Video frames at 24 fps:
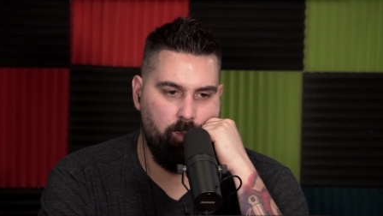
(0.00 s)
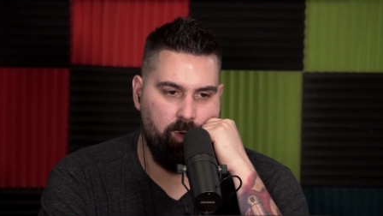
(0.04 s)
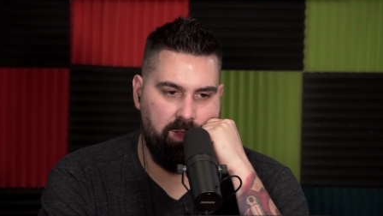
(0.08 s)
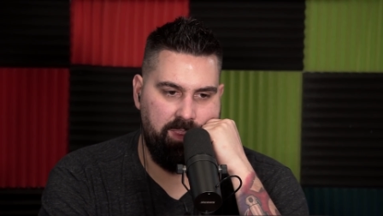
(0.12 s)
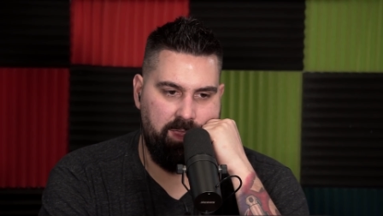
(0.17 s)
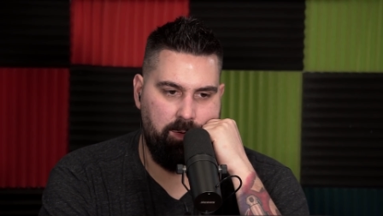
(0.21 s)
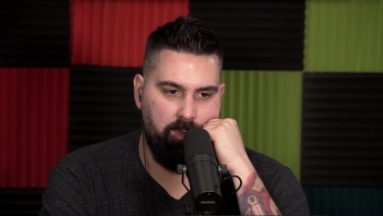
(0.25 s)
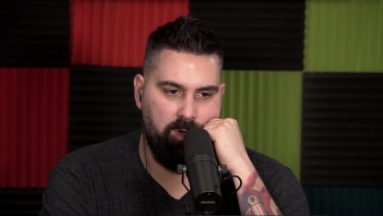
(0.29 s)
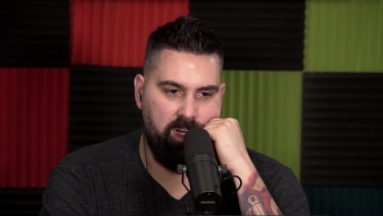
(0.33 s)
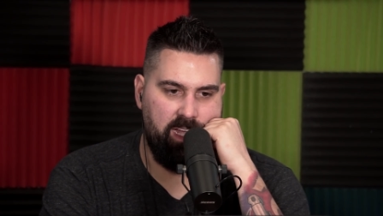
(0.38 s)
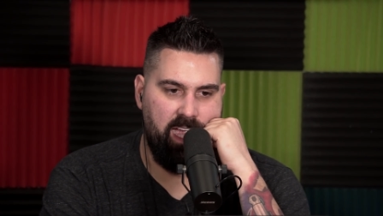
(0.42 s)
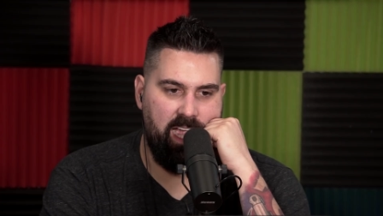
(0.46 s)
where
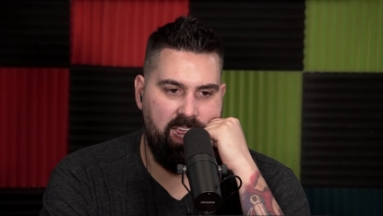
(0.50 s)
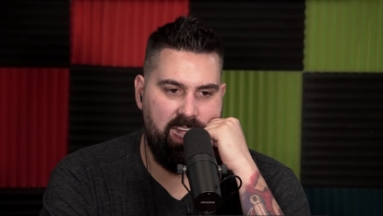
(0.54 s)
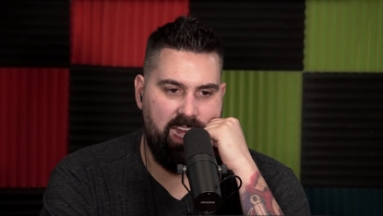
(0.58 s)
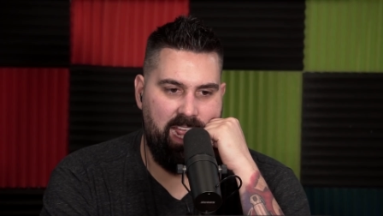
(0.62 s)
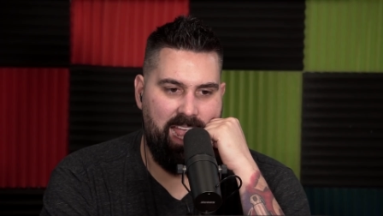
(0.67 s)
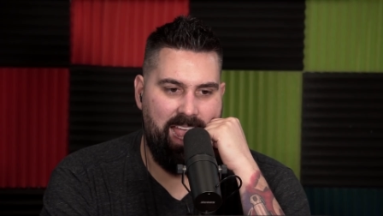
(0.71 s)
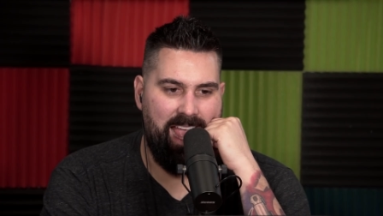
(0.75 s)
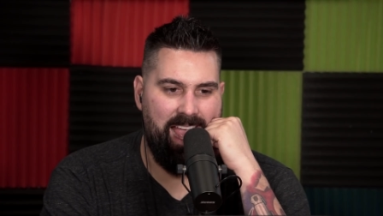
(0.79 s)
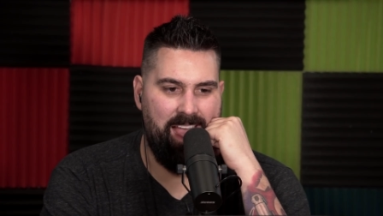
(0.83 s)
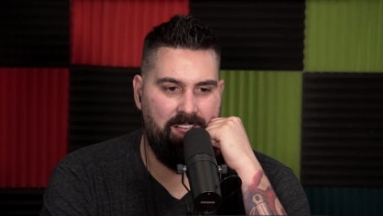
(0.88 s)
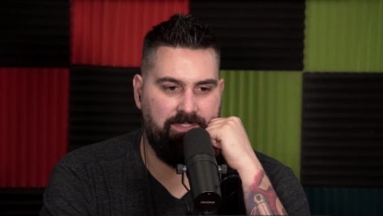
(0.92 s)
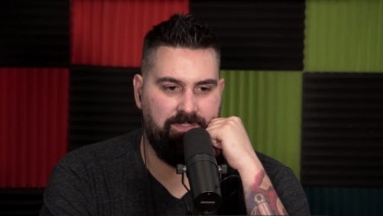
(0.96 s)
they were kind
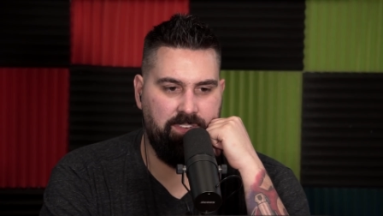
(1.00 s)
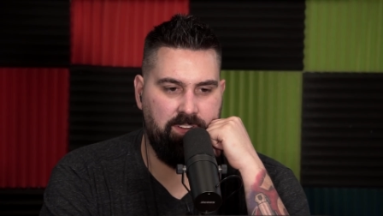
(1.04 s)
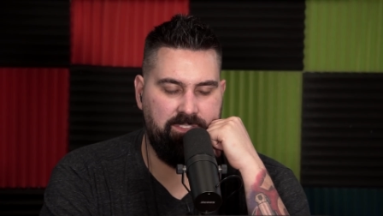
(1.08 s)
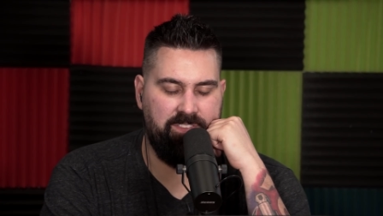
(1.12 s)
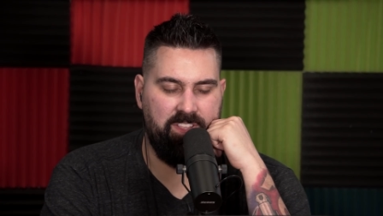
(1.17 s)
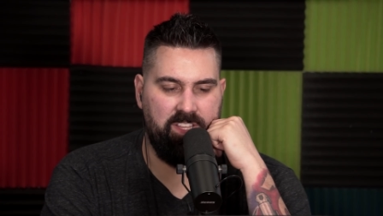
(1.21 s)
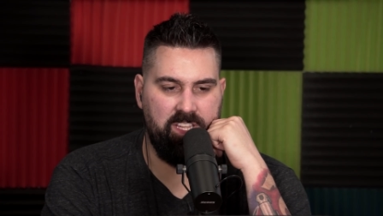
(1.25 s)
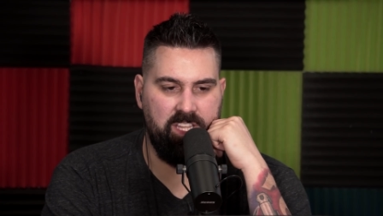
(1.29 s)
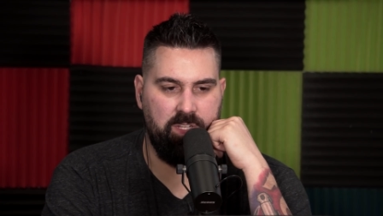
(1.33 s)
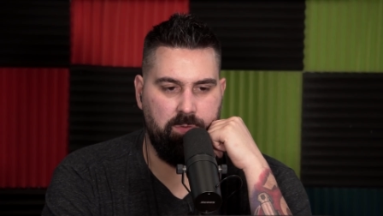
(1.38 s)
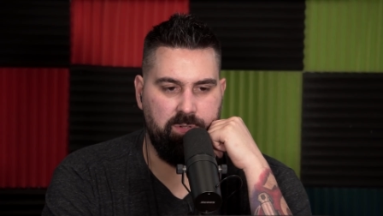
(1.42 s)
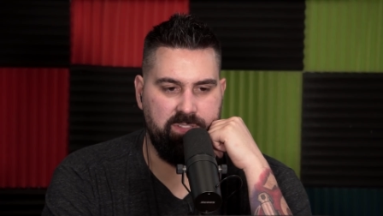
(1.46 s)
of half
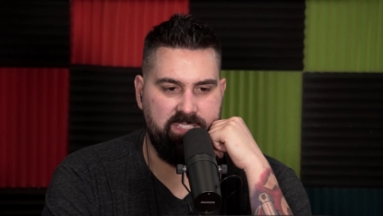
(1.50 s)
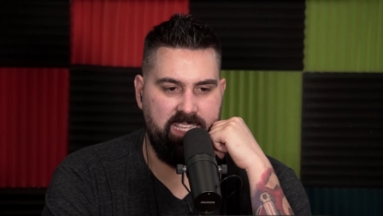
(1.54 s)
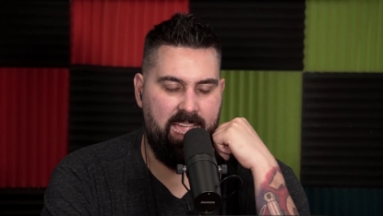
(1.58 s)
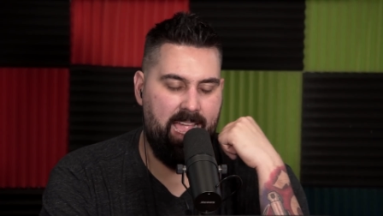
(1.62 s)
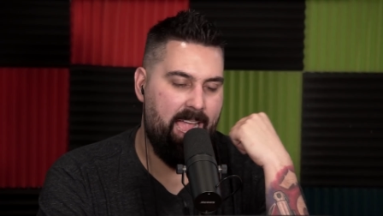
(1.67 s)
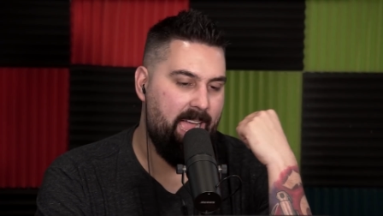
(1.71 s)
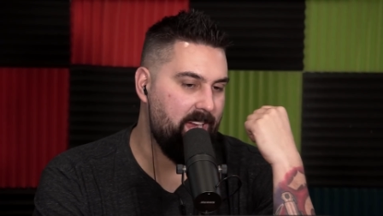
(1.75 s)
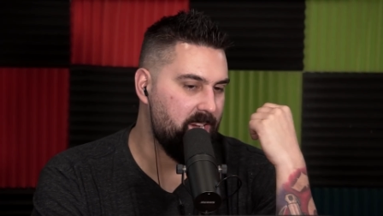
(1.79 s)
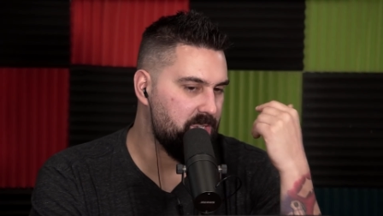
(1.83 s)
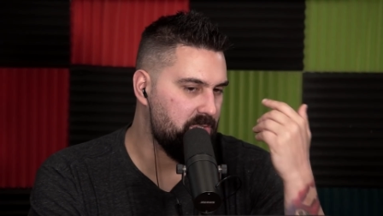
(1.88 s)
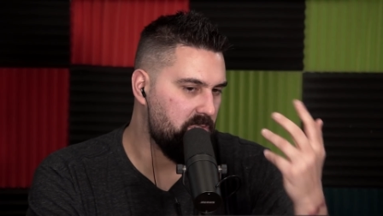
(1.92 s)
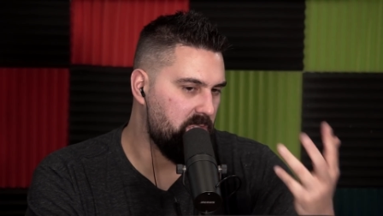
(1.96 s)
revealing what's
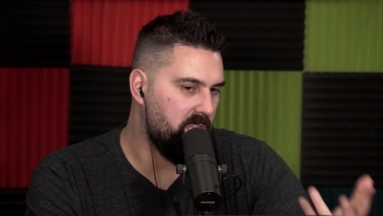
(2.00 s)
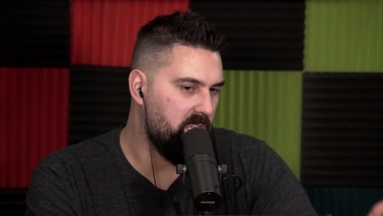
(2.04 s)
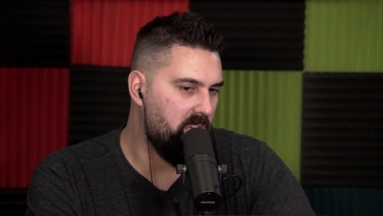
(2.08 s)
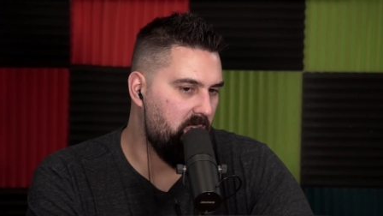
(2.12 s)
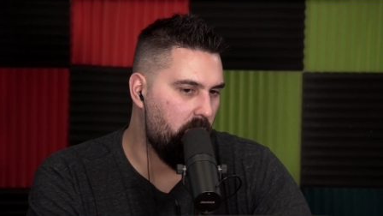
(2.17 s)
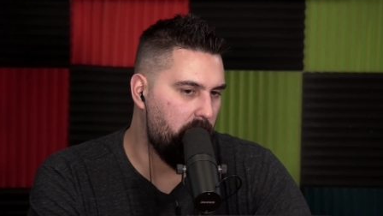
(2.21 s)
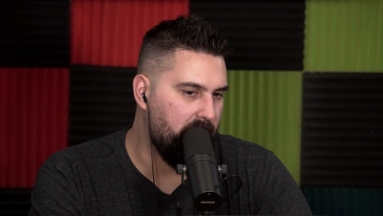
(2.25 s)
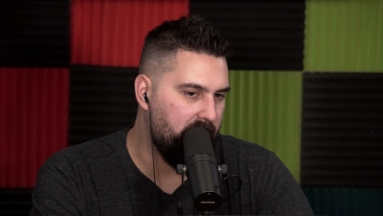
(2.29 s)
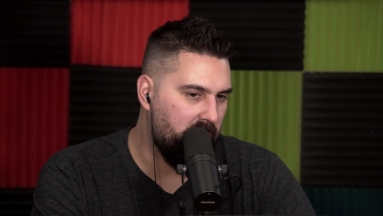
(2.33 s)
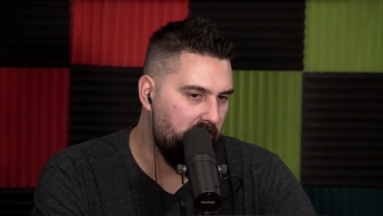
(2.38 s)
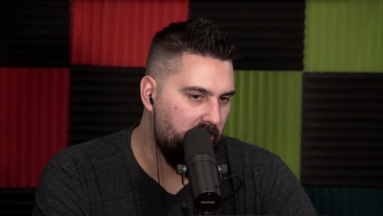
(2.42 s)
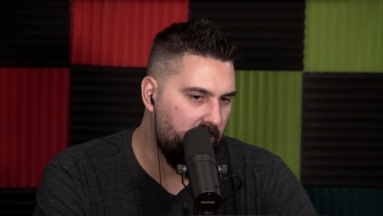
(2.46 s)
actually
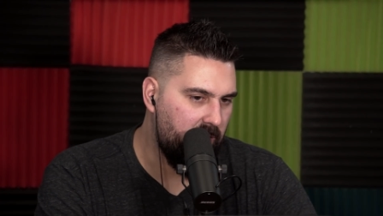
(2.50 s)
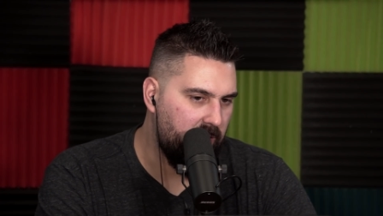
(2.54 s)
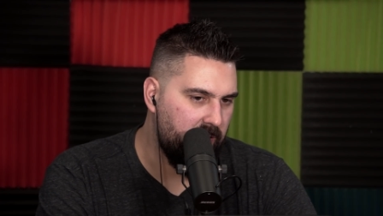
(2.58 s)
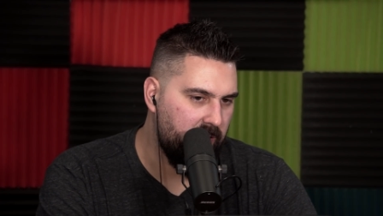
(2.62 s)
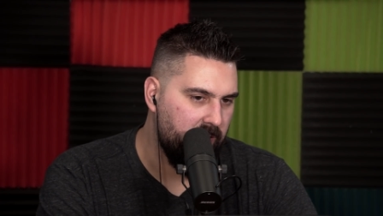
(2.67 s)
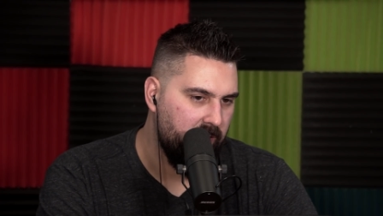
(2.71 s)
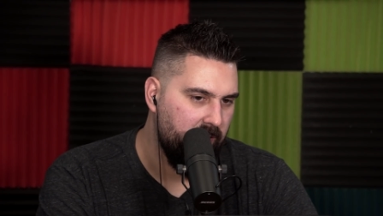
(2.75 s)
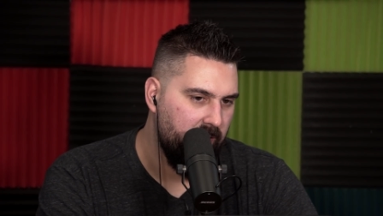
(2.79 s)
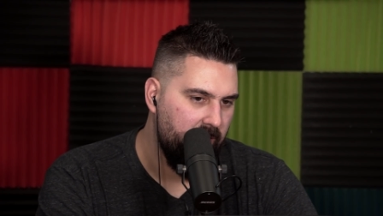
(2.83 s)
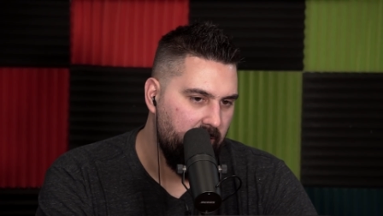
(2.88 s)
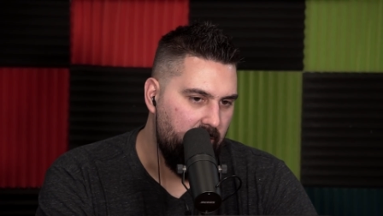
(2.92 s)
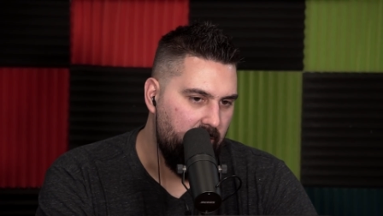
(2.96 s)
going on,